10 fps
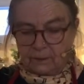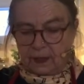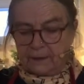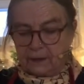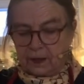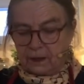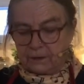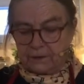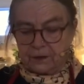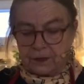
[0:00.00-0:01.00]
And
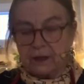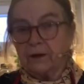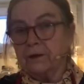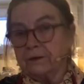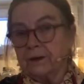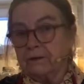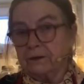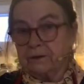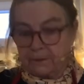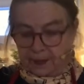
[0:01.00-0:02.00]
there's another
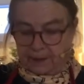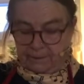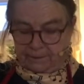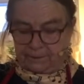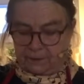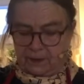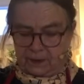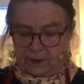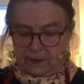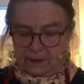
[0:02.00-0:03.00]
favorite of mine.
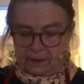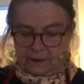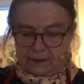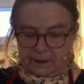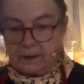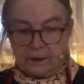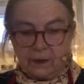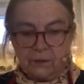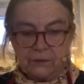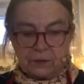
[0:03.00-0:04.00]

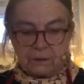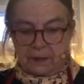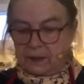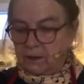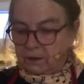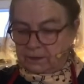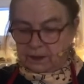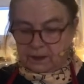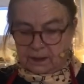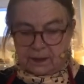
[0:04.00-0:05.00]
Now we've just made all of
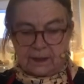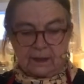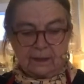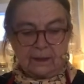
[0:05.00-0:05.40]
these tikkis, and